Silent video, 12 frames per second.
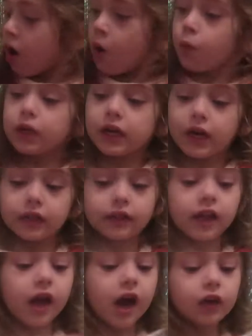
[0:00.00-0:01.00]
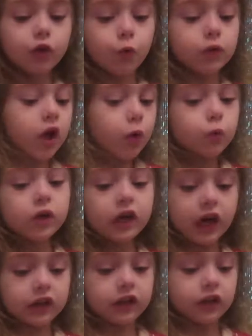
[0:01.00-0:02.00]
We got the other one. We
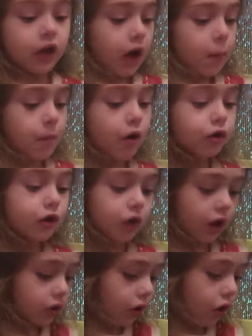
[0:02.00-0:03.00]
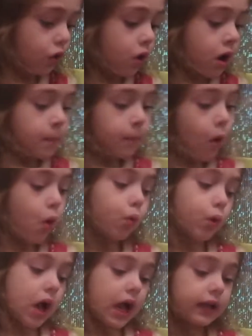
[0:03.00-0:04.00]
got more yellow, more
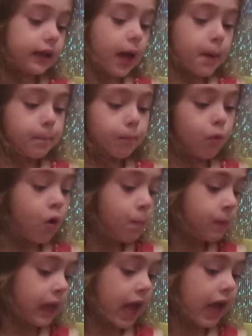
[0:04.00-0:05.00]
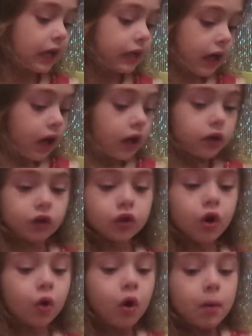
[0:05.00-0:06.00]
red, more black.
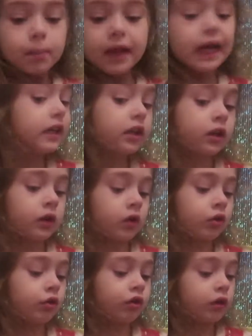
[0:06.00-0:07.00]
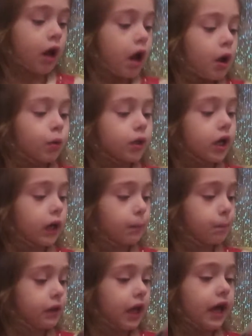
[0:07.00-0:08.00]
No, black is not here. We got
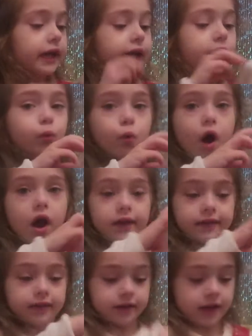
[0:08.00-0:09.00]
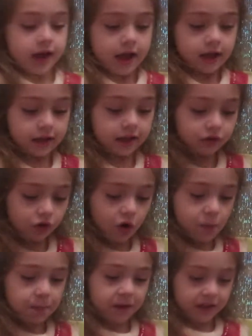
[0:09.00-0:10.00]
black and white. Let's
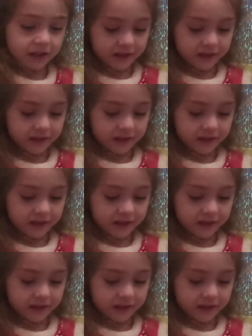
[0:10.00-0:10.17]
open.